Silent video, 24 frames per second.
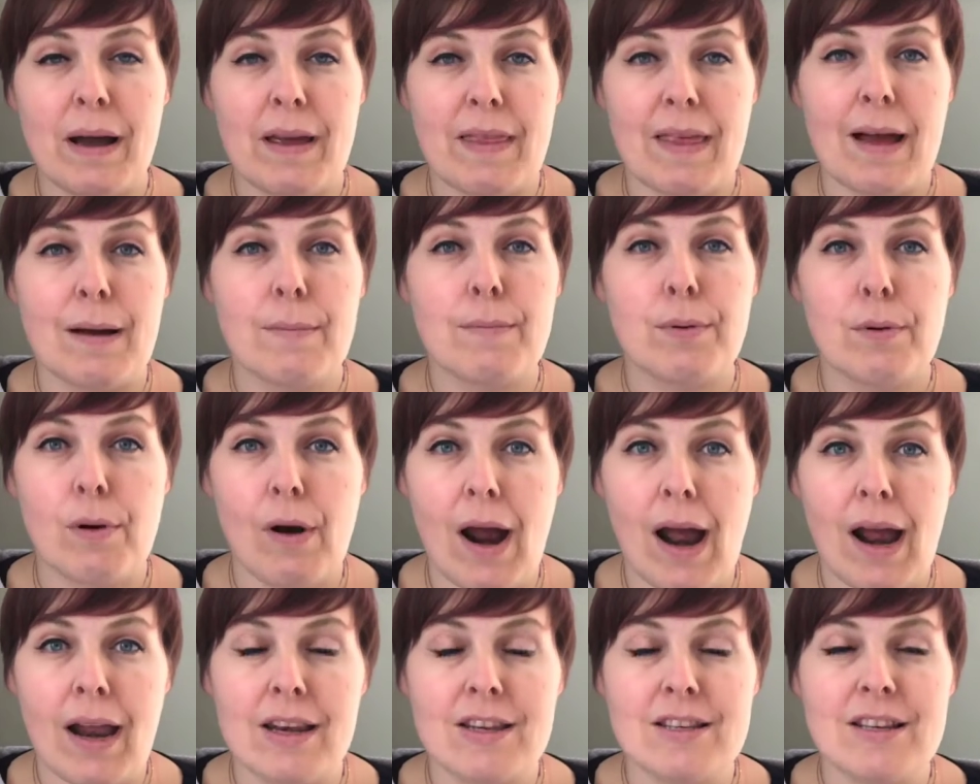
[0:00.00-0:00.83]
by that
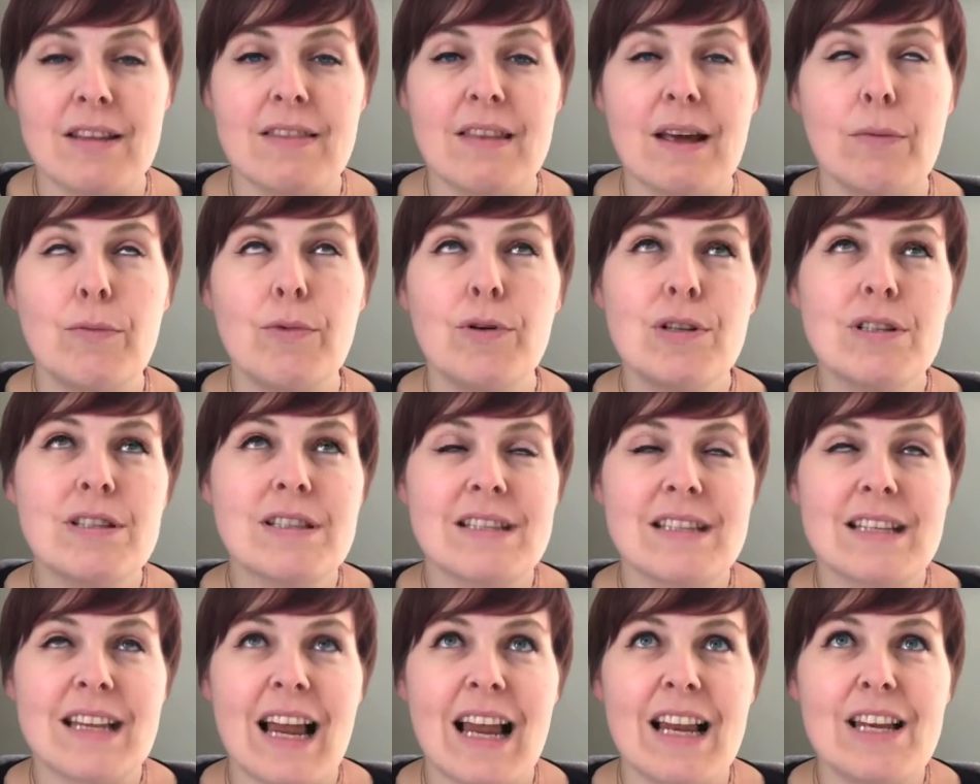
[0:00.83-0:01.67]
brand, and that will
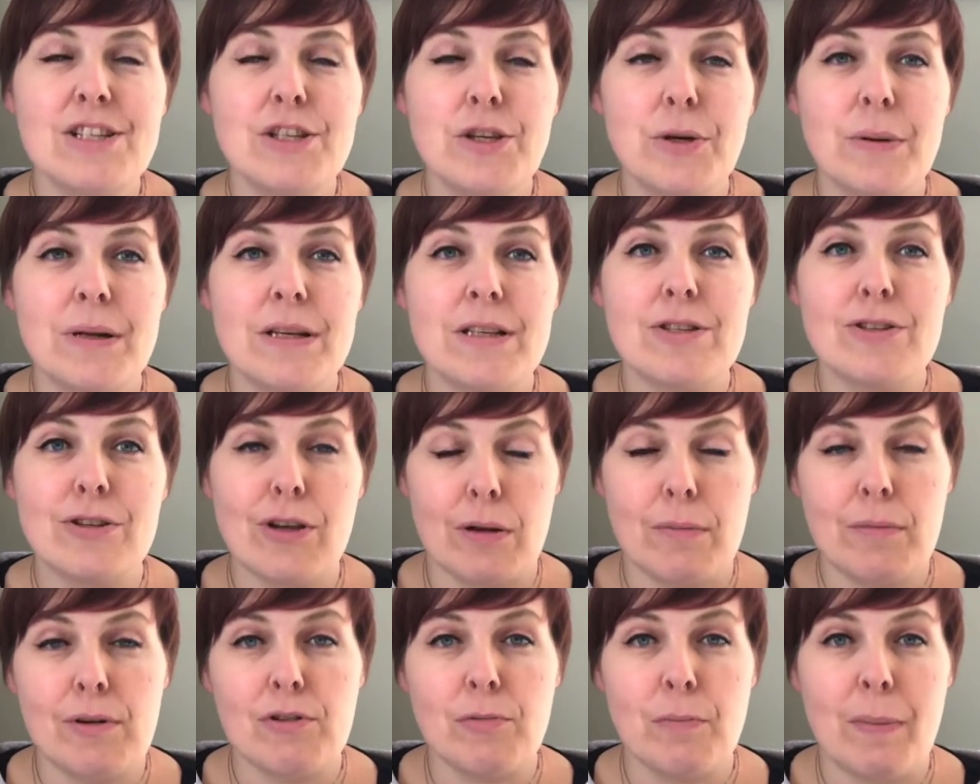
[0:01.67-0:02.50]
stand you in
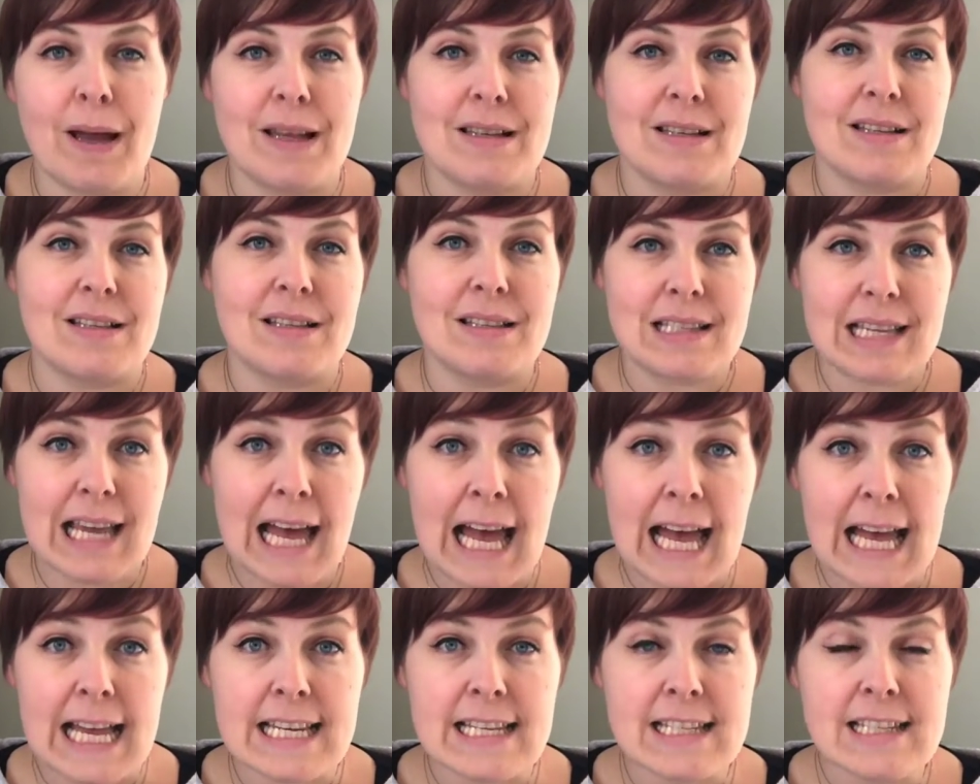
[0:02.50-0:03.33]
so much better
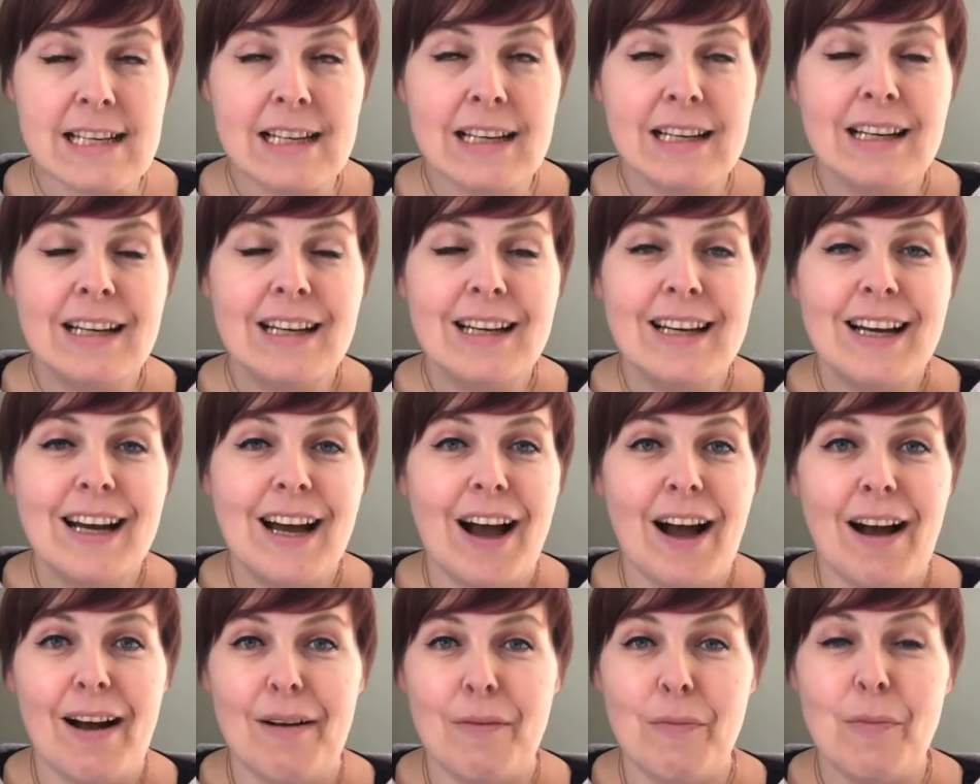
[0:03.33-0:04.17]
stead
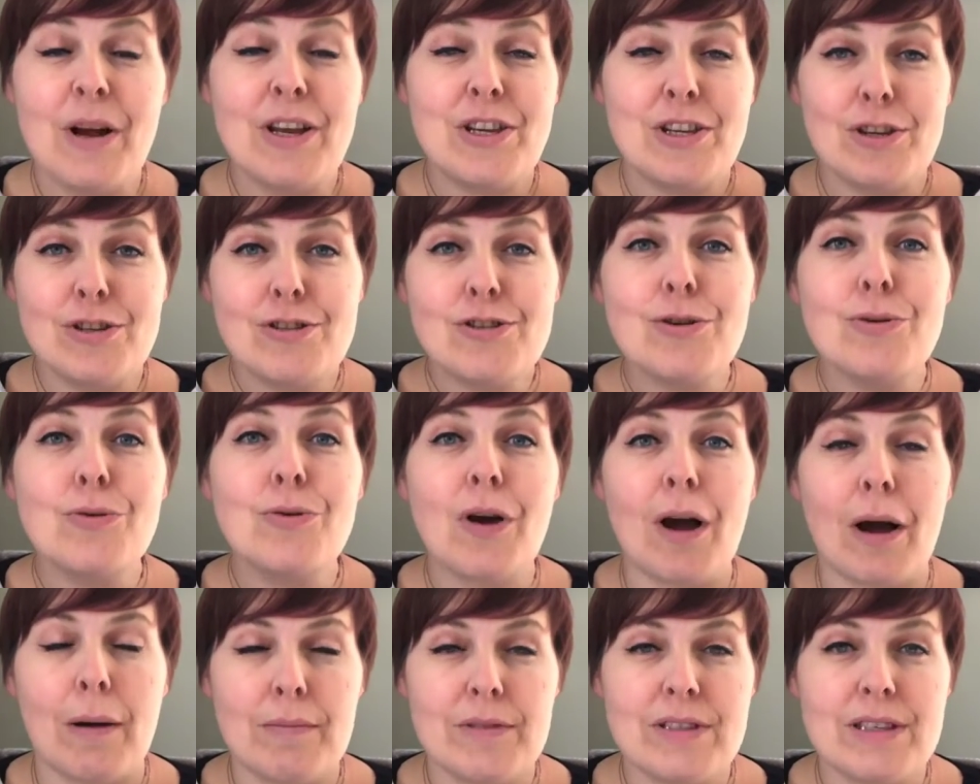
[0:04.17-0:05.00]
when you do
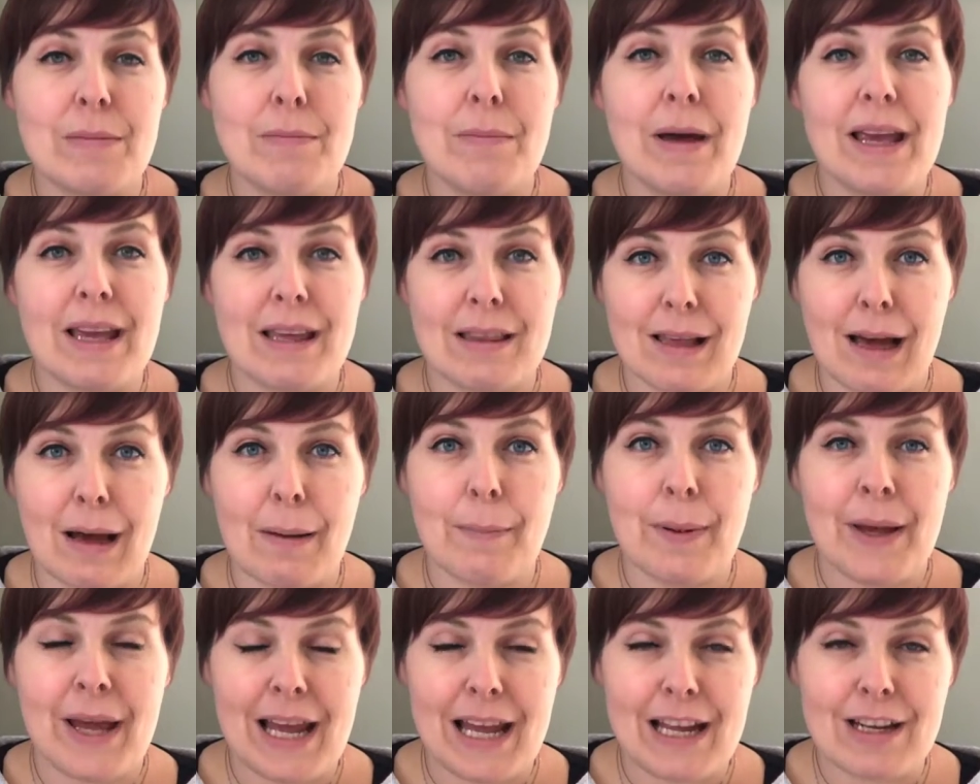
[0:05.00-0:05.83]
come to make that
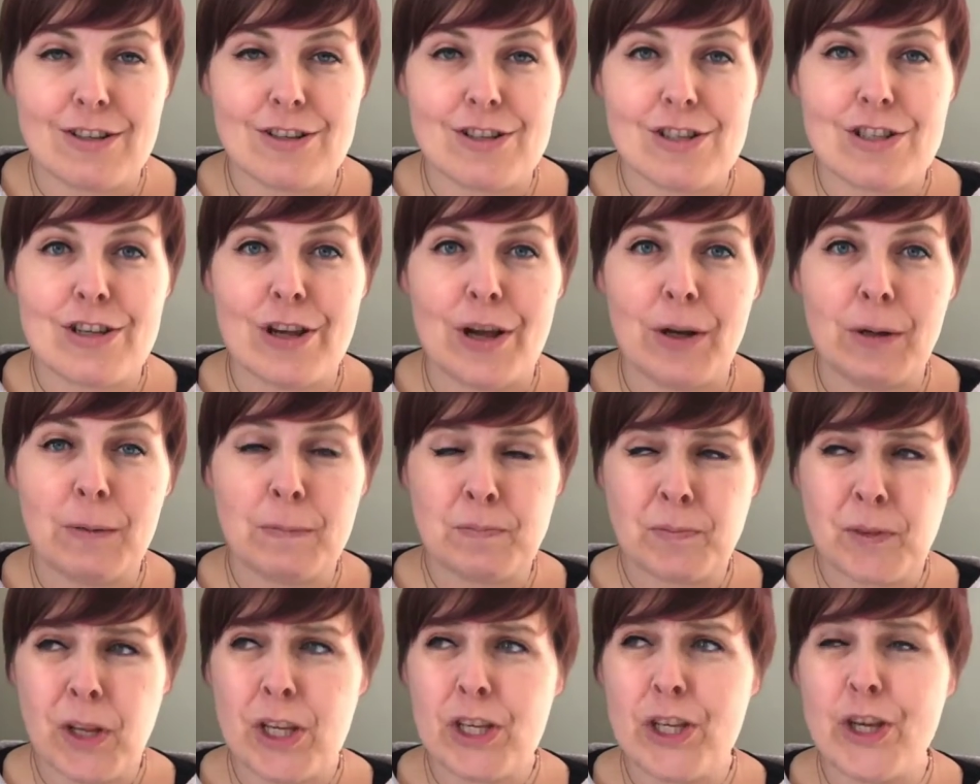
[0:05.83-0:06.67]
pitch.
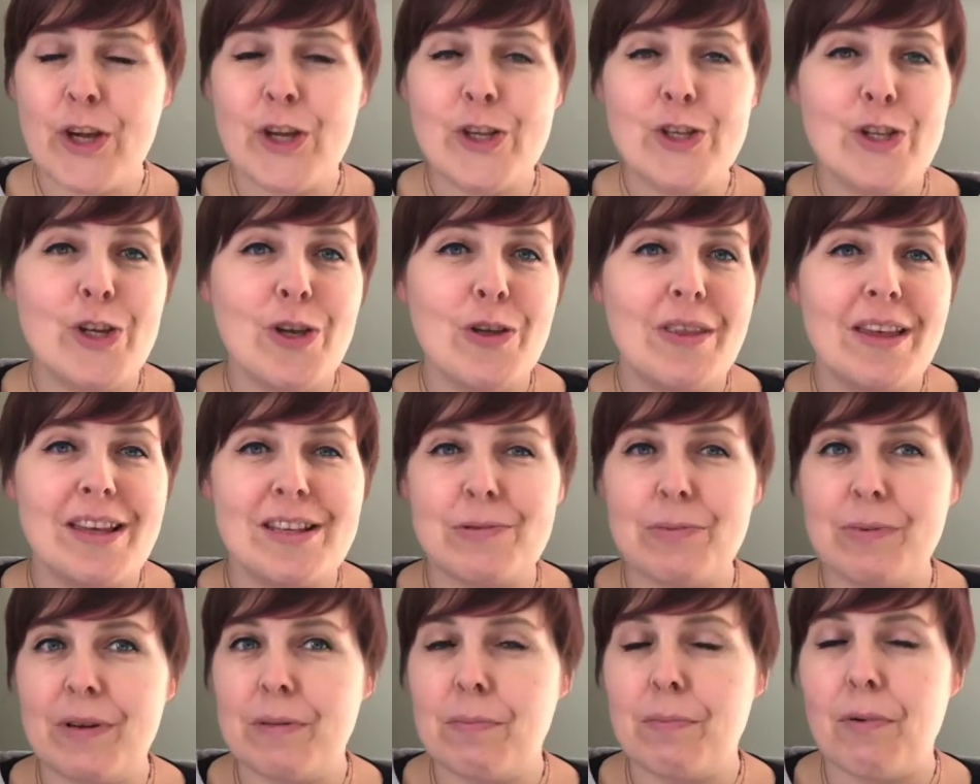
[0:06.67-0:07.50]
And you can do
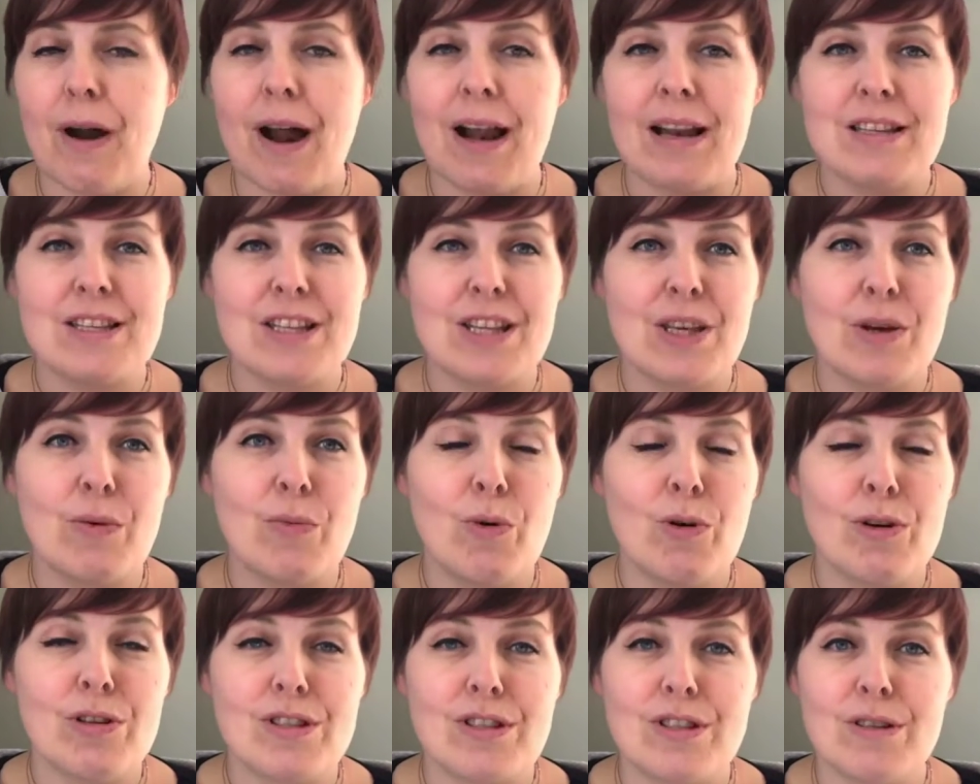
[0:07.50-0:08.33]
this with brands that you
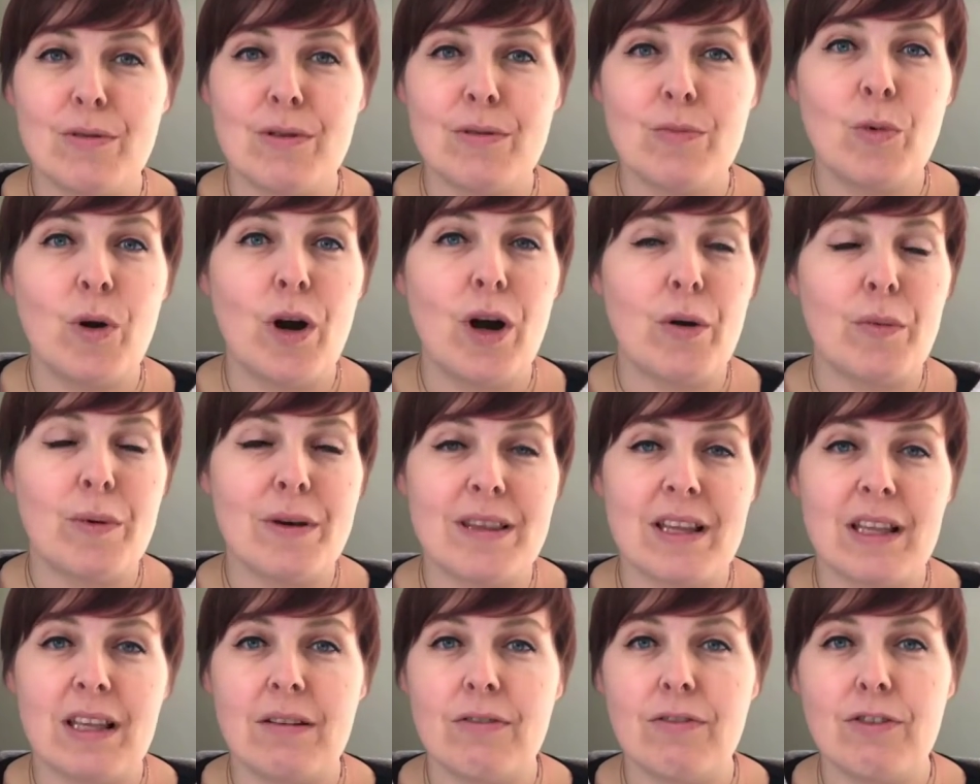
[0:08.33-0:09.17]
want to work
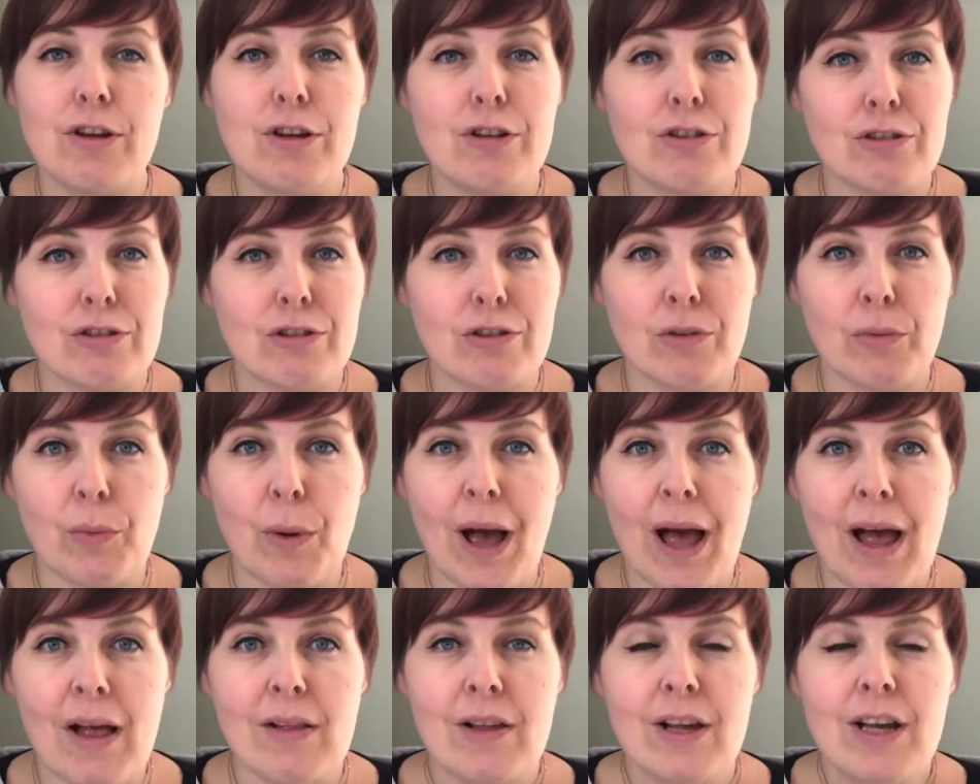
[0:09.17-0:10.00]
with in the future as
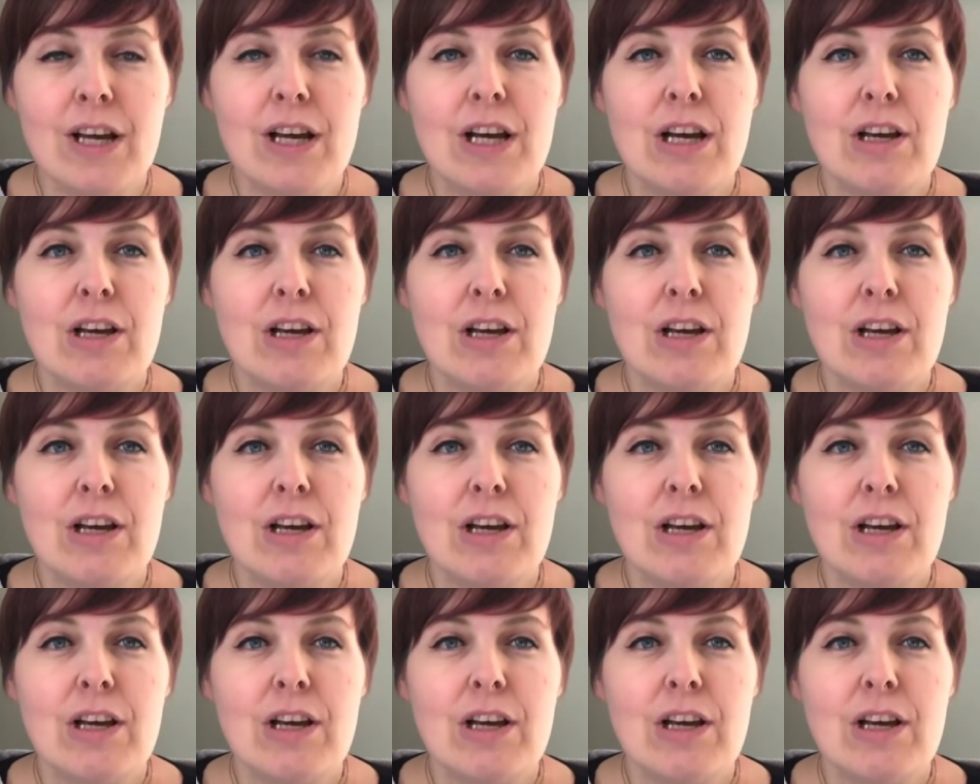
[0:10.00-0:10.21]
well.